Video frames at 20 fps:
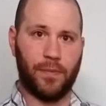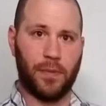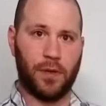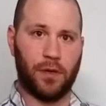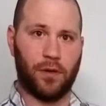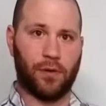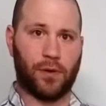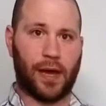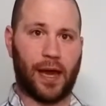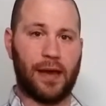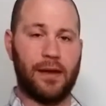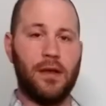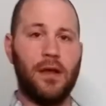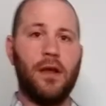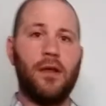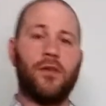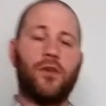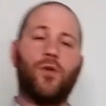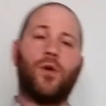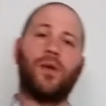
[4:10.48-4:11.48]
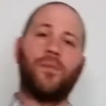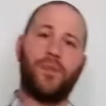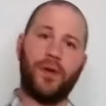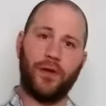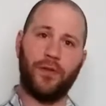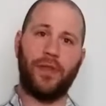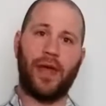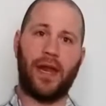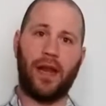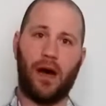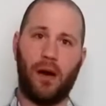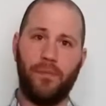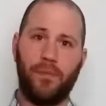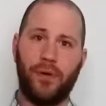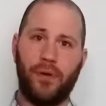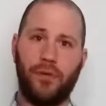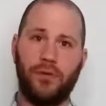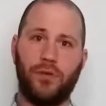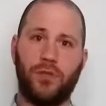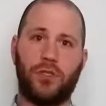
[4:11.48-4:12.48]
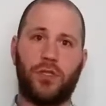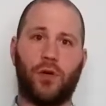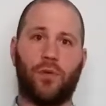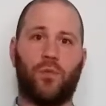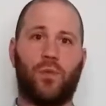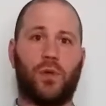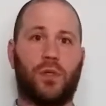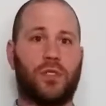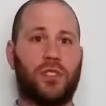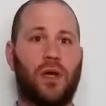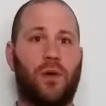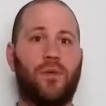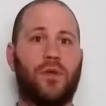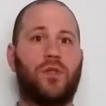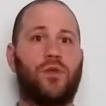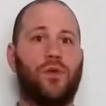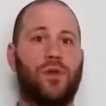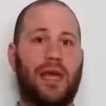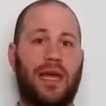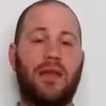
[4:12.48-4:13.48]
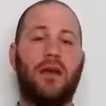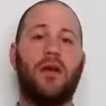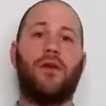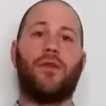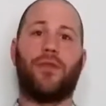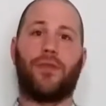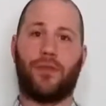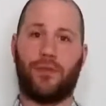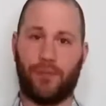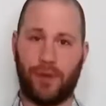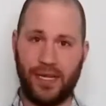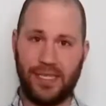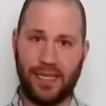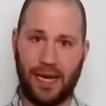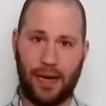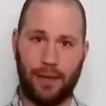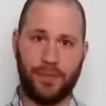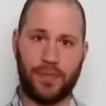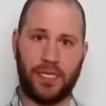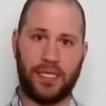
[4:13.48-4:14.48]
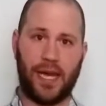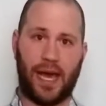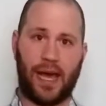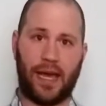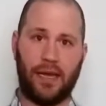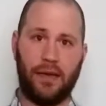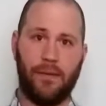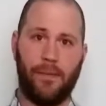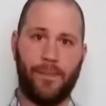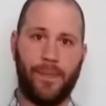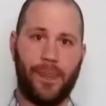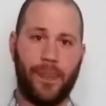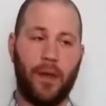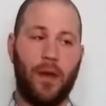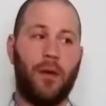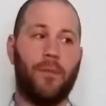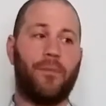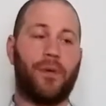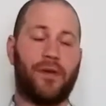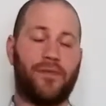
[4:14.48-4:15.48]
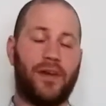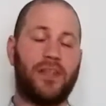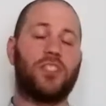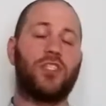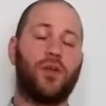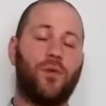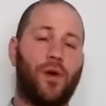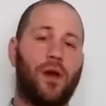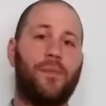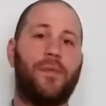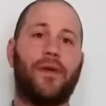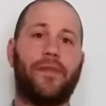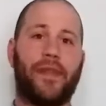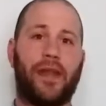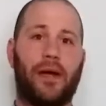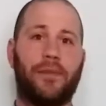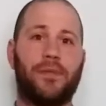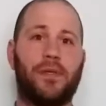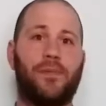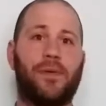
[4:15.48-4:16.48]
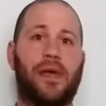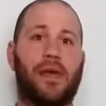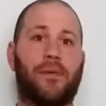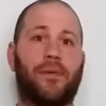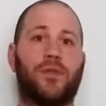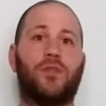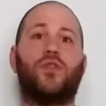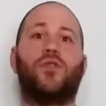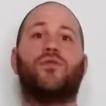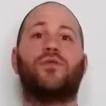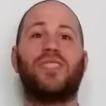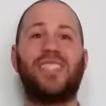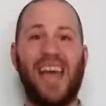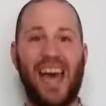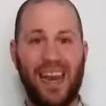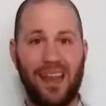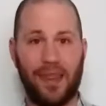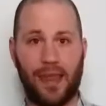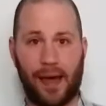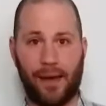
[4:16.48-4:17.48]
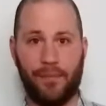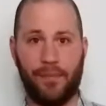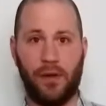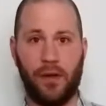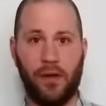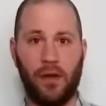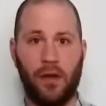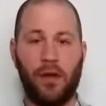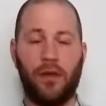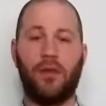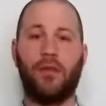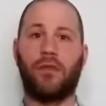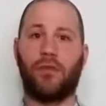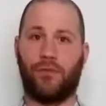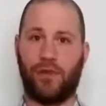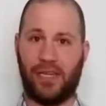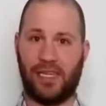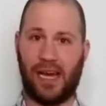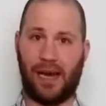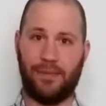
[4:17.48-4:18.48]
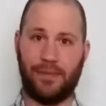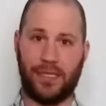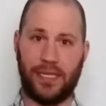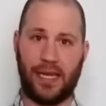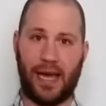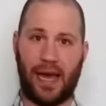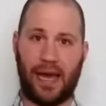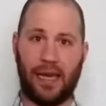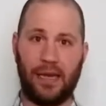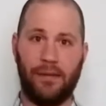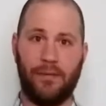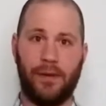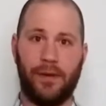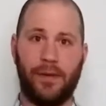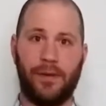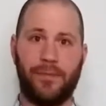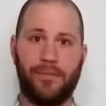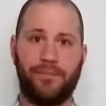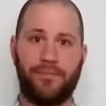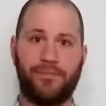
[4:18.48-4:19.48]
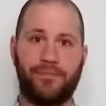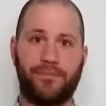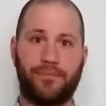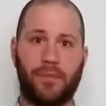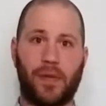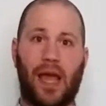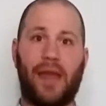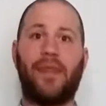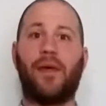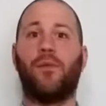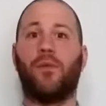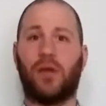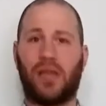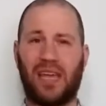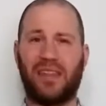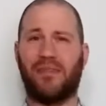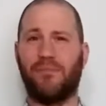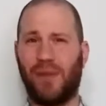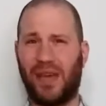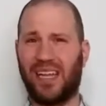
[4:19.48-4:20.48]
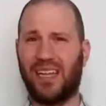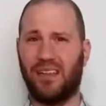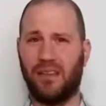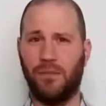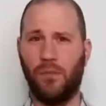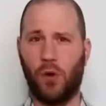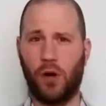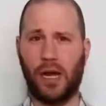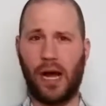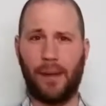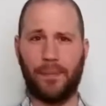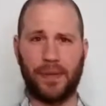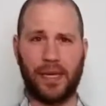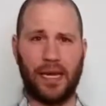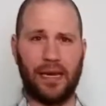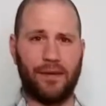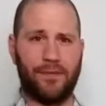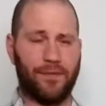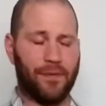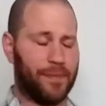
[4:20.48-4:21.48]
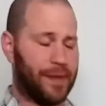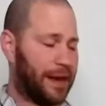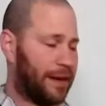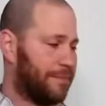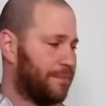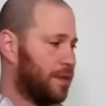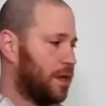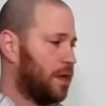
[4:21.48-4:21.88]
Okay? You want to build that up. So we'll start with doing that 3 times a day, but eventually you want to build that up to being able to do 10 of them 3 times a day, and then we'll make it a little more complicated from there.